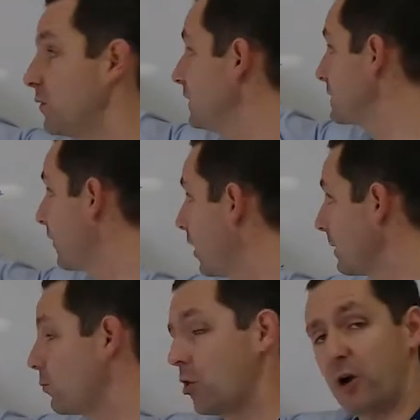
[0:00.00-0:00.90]
if it's
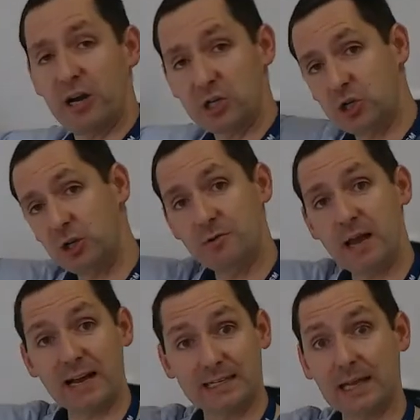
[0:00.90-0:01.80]
falling more, it
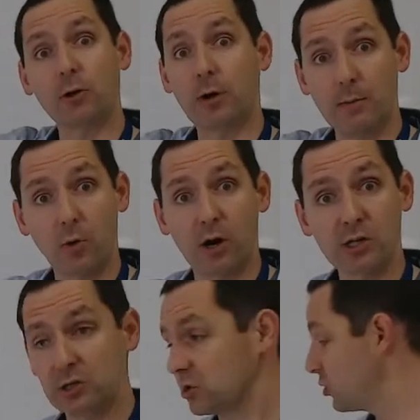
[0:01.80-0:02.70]
should accelerate more,
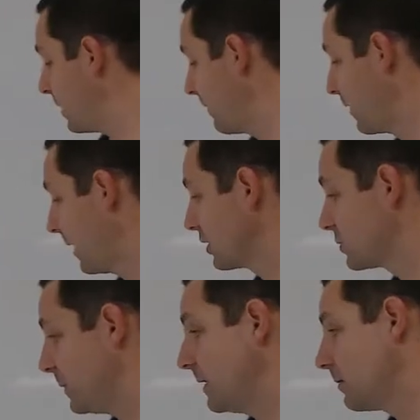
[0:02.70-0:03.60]
so it should have a higher
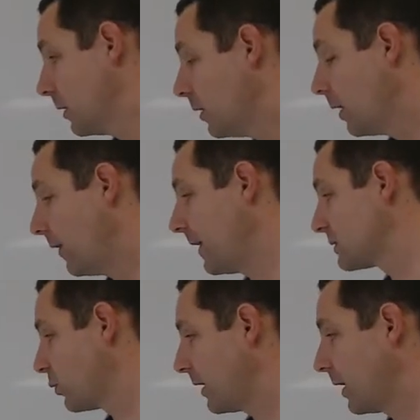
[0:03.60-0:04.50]
speed. And
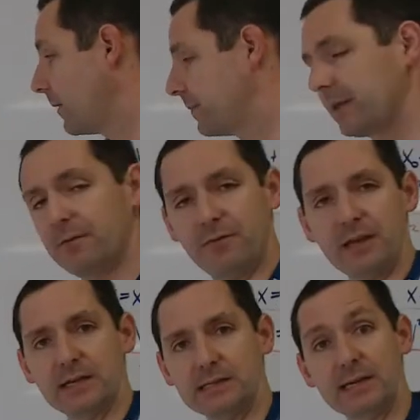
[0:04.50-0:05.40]
that's what I got, that
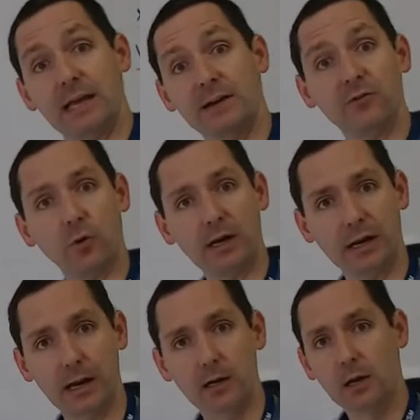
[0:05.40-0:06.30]
v is negative
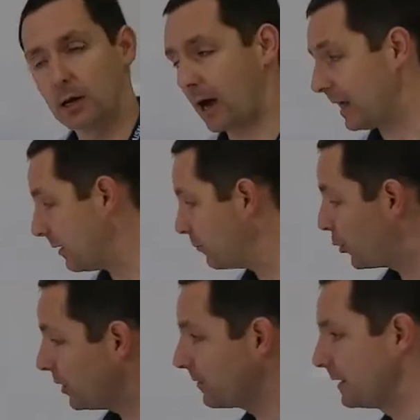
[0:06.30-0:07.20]
29. I am
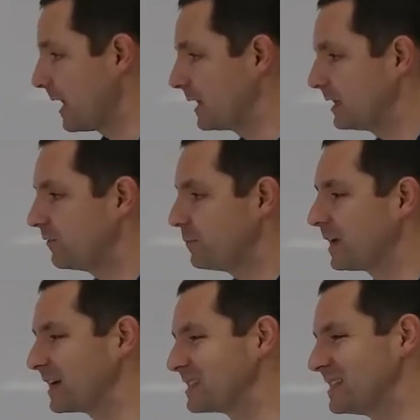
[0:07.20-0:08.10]
putting the negative
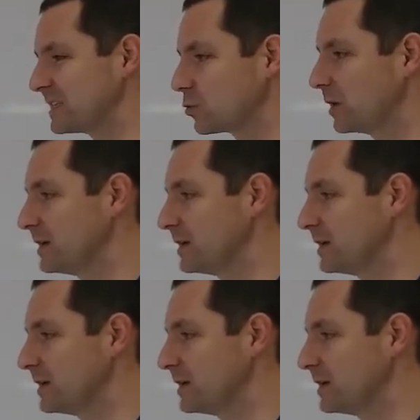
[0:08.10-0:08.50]
because this one